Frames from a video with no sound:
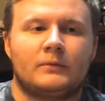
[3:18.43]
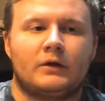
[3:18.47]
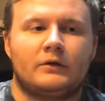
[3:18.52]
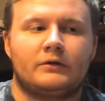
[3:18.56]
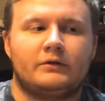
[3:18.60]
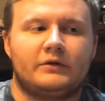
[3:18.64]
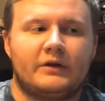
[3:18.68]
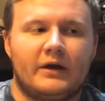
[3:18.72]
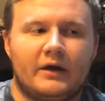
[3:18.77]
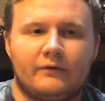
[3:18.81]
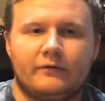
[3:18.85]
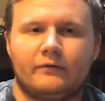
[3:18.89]

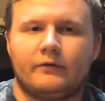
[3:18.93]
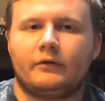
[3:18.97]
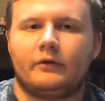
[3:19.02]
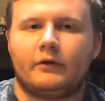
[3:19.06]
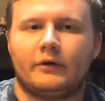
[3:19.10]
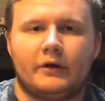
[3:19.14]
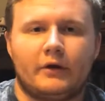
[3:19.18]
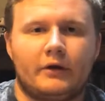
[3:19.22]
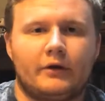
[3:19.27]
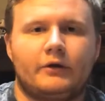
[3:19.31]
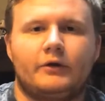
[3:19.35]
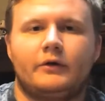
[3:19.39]

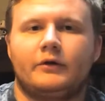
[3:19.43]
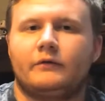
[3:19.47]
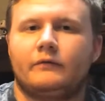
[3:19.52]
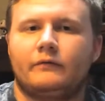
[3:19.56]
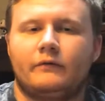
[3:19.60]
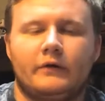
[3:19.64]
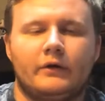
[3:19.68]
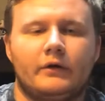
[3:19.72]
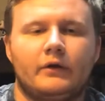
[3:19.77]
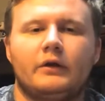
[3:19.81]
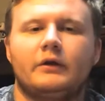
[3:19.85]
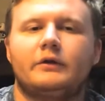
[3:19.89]
Definitely a good
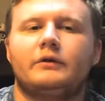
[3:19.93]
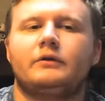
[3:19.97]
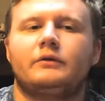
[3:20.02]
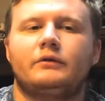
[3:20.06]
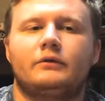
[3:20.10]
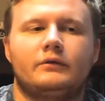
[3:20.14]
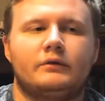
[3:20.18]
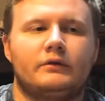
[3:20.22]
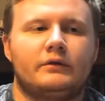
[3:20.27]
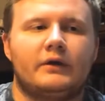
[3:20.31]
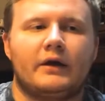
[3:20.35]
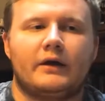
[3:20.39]
villain,
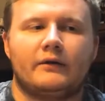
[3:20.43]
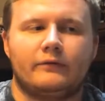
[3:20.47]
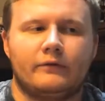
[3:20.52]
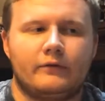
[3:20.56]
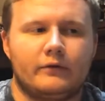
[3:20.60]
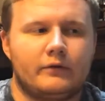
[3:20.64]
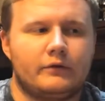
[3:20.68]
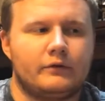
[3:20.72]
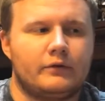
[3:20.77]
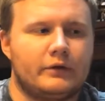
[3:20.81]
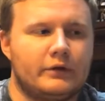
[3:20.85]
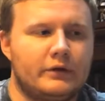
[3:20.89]

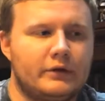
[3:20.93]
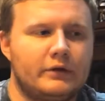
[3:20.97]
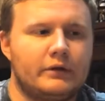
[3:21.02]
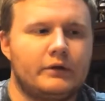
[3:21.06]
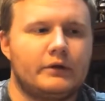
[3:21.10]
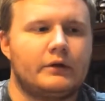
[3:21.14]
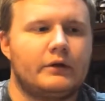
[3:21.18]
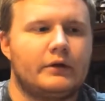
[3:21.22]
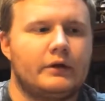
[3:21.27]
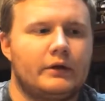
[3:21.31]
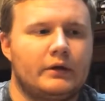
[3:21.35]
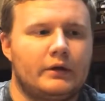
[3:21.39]
definitely
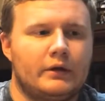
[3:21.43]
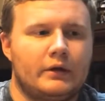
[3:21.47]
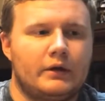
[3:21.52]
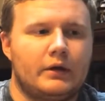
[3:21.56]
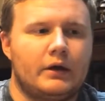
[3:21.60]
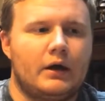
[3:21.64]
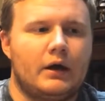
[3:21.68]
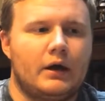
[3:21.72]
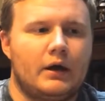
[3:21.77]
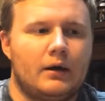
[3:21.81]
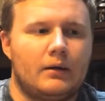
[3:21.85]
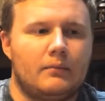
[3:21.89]

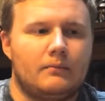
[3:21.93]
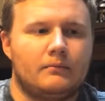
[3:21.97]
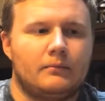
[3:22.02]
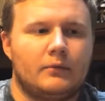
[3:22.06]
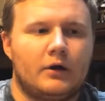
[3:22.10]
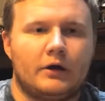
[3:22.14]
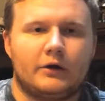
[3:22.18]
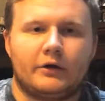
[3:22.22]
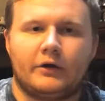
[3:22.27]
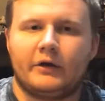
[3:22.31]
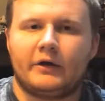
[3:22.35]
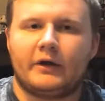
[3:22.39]

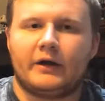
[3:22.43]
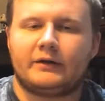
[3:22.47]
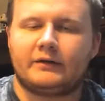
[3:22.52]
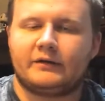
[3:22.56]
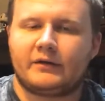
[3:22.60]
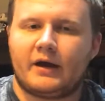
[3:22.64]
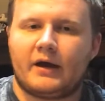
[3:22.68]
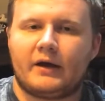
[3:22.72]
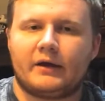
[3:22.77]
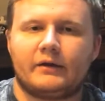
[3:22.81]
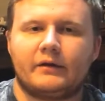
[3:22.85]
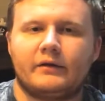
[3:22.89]
a good
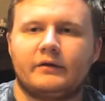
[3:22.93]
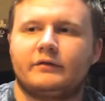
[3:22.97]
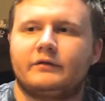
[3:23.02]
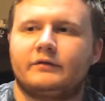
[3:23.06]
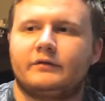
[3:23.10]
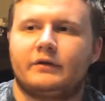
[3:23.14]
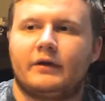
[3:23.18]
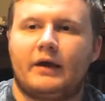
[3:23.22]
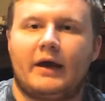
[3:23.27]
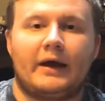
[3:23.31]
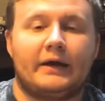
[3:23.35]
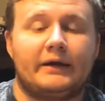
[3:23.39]

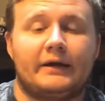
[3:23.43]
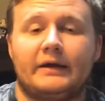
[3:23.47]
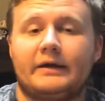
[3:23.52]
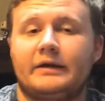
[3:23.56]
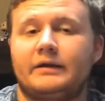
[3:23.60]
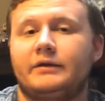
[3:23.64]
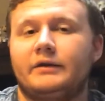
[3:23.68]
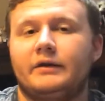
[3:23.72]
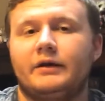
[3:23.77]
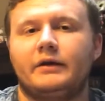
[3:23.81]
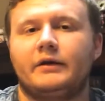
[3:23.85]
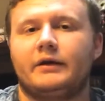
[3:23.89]
antagonist, and he
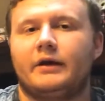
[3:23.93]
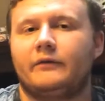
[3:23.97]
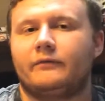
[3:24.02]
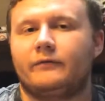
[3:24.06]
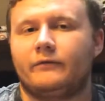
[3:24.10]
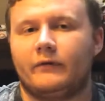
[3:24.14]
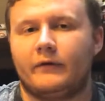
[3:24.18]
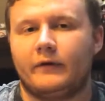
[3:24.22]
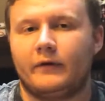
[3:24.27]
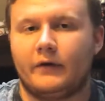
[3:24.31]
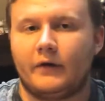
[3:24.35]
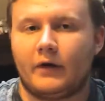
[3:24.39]
did a
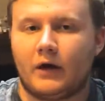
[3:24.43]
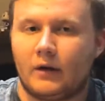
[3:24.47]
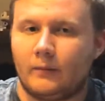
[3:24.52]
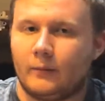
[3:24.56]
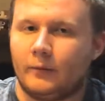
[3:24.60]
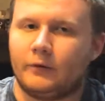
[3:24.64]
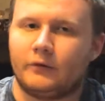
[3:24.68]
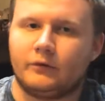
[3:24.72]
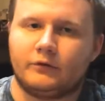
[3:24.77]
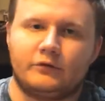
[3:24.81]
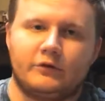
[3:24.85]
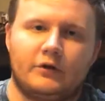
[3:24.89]

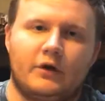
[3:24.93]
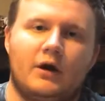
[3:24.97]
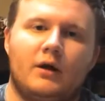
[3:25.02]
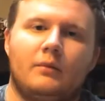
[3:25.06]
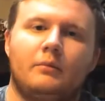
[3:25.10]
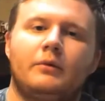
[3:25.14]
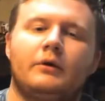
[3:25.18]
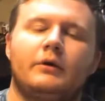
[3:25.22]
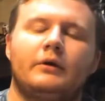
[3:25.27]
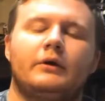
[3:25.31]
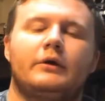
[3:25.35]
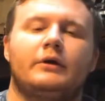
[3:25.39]
phenomenal
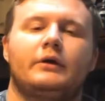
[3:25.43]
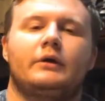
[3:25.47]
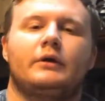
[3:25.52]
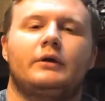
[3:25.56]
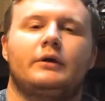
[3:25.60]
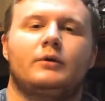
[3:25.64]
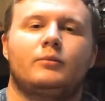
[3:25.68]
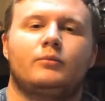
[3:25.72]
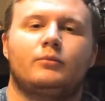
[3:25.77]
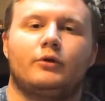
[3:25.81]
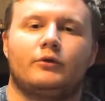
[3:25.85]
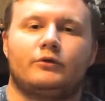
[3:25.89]
job
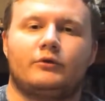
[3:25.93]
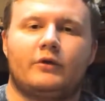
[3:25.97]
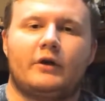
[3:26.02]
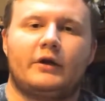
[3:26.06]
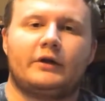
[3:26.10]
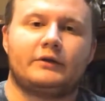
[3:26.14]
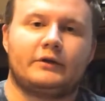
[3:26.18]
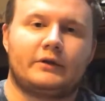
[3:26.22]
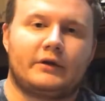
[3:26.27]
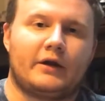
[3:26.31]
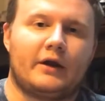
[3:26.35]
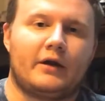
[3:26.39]

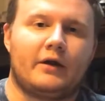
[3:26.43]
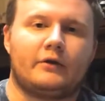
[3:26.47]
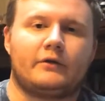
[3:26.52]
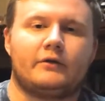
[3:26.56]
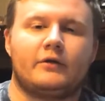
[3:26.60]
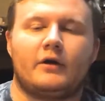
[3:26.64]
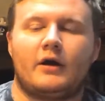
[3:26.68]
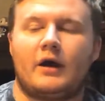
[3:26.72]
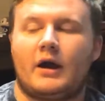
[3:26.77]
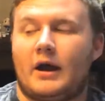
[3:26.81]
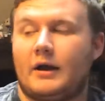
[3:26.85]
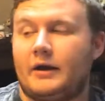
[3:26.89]
portraying the
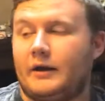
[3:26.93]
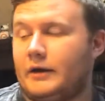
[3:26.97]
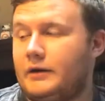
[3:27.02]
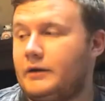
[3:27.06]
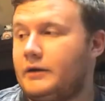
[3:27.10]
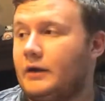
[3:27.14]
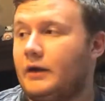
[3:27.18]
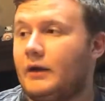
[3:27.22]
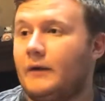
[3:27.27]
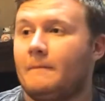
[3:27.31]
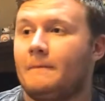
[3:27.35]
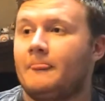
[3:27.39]
character. And
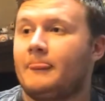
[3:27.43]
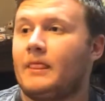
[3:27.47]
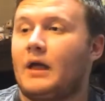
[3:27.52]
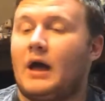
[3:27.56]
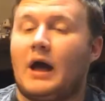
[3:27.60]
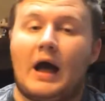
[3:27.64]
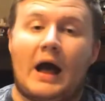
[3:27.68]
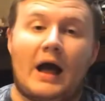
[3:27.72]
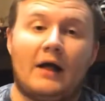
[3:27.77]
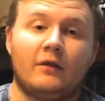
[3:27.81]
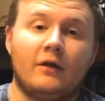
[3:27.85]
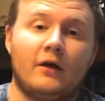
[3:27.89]

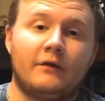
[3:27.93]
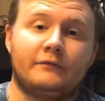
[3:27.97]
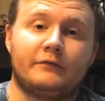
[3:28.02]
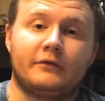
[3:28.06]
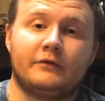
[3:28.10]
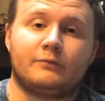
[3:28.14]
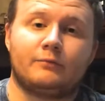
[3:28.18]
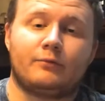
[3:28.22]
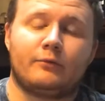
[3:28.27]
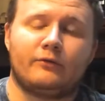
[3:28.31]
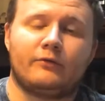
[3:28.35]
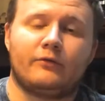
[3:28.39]
I loved
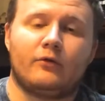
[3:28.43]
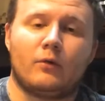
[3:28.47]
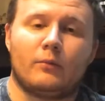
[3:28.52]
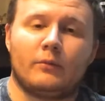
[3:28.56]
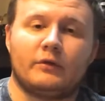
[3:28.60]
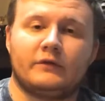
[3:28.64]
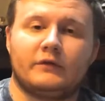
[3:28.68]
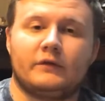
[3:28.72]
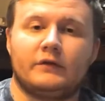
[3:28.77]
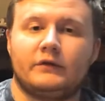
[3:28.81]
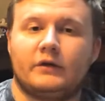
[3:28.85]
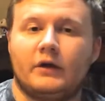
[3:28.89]
his
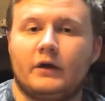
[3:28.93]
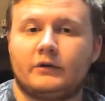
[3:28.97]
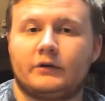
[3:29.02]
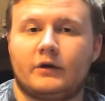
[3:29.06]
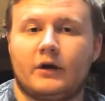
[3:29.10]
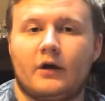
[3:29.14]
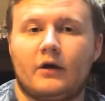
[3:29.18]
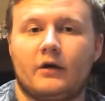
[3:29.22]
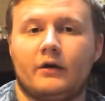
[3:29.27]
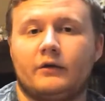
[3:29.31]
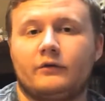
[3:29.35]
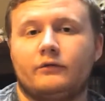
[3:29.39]
performance in
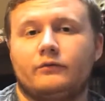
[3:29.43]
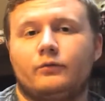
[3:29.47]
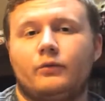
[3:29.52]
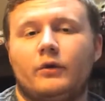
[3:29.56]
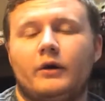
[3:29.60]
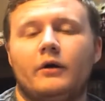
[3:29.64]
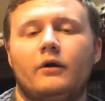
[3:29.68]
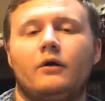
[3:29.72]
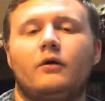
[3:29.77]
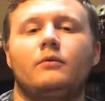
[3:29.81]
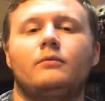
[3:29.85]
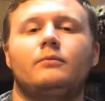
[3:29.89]
Dunkirk as
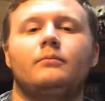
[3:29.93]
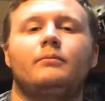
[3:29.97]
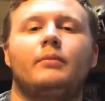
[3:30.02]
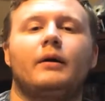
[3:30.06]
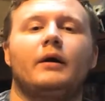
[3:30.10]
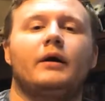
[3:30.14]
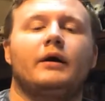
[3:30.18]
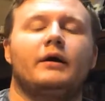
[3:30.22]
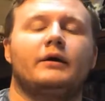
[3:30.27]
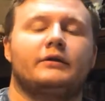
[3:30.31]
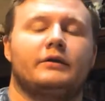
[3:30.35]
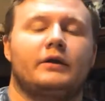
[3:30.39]
well,
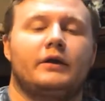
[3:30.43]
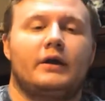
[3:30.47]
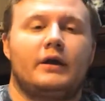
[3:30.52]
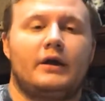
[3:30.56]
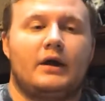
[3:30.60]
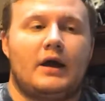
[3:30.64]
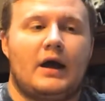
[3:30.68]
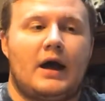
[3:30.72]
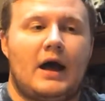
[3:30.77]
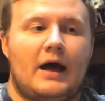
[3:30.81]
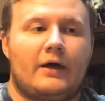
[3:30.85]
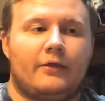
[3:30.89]
but
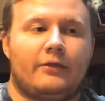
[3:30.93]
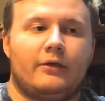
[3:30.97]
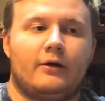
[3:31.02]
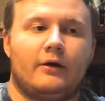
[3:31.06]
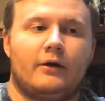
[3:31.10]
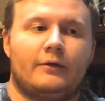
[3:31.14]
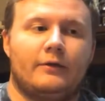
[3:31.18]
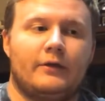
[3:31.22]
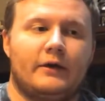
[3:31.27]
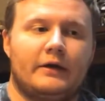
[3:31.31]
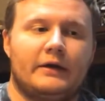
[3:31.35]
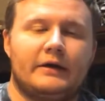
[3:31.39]
I
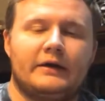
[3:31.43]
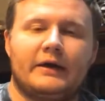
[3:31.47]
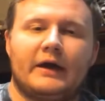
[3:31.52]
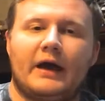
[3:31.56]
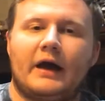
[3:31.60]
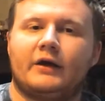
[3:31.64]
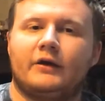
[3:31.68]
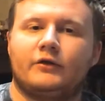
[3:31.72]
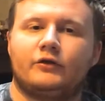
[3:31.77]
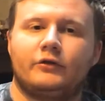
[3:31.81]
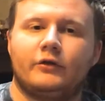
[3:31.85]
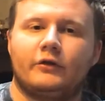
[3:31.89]
thought that he
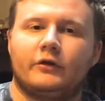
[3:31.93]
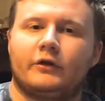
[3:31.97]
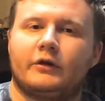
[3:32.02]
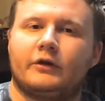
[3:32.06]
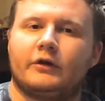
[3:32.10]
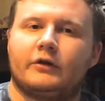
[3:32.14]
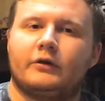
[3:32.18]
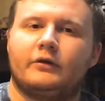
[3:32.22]
kind of took